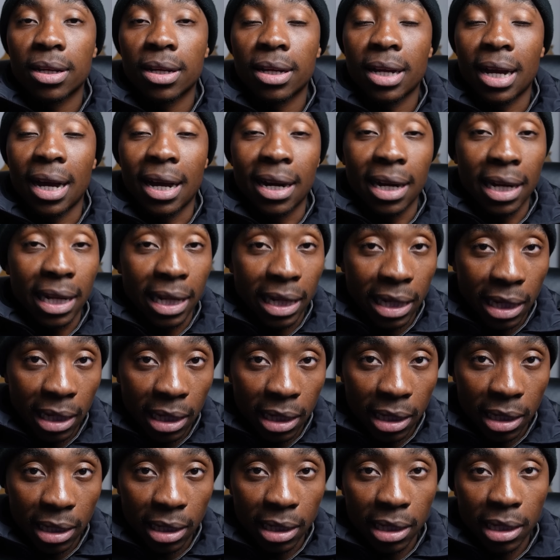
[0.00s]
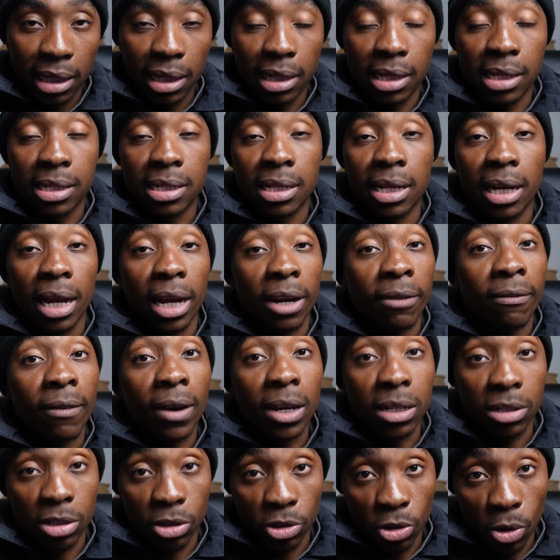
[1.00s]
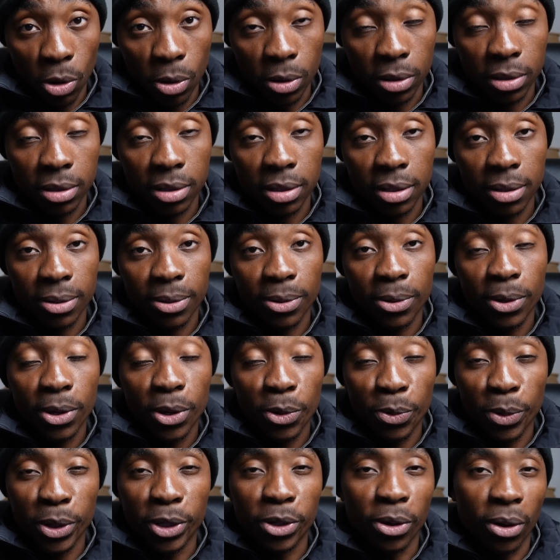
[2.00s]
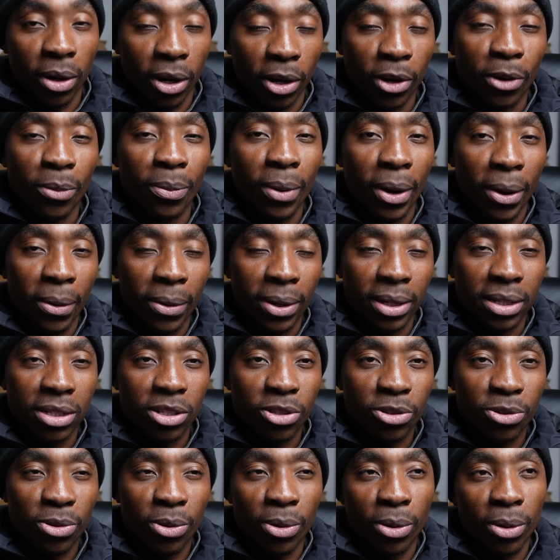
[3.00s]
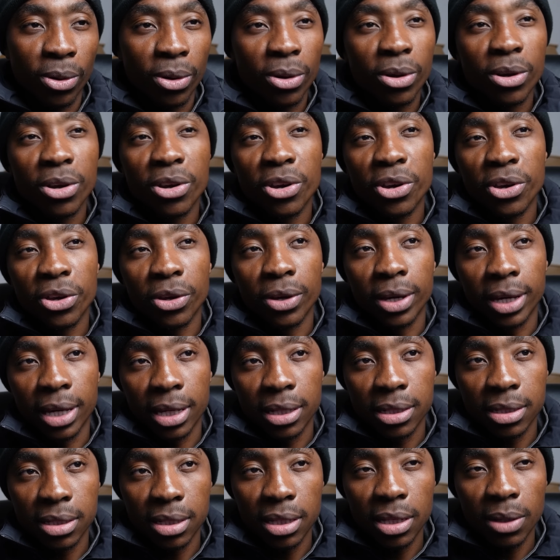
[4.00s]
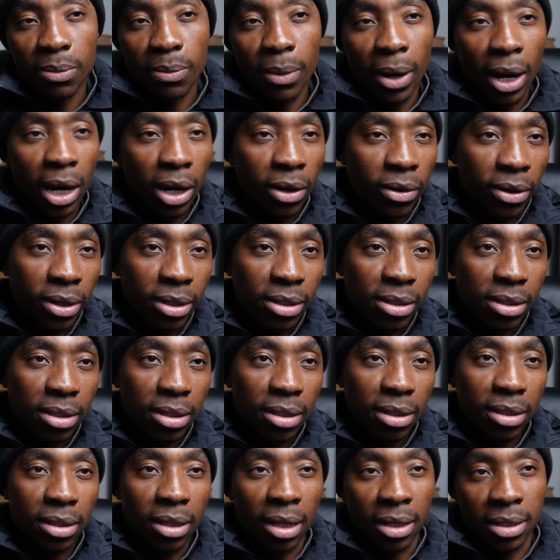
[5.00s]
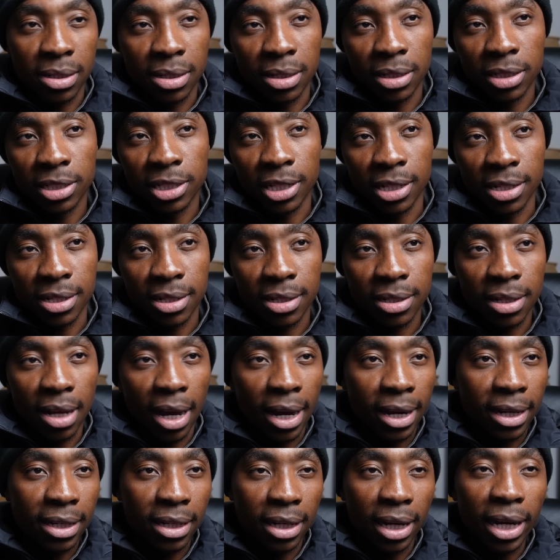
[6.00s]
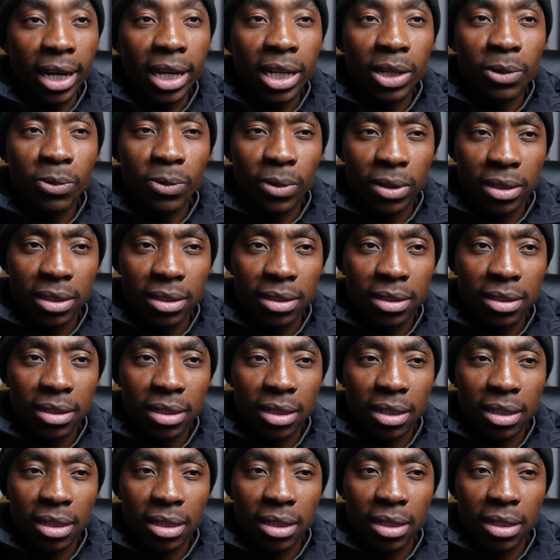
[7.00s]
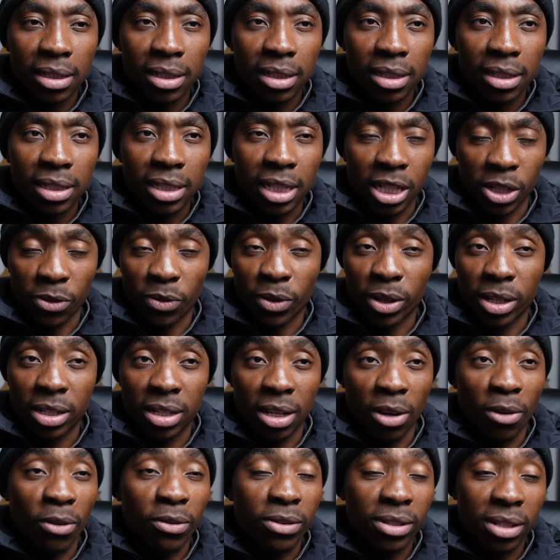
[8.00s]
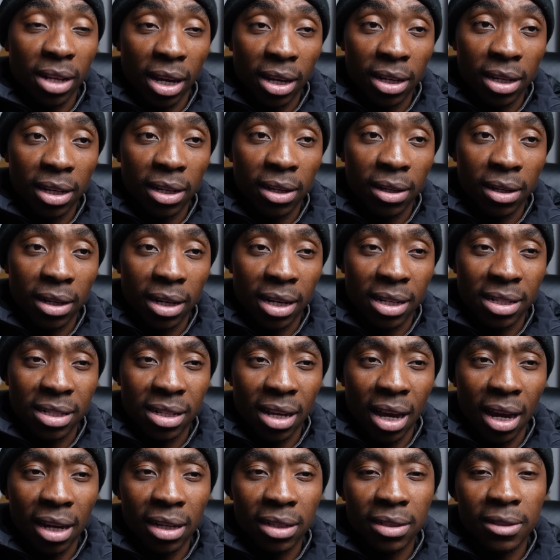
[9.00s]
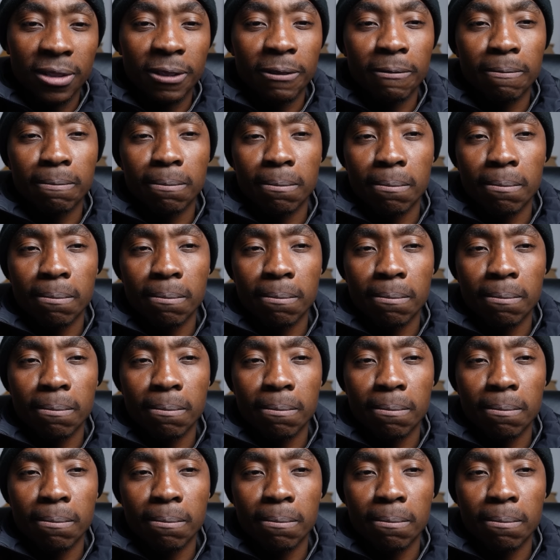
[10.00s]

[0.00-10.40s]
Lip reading: currently is in advanced talks with Orlando Pirates. So you can see Pirates doesn't just sign anyone just for the sake of signing. They sign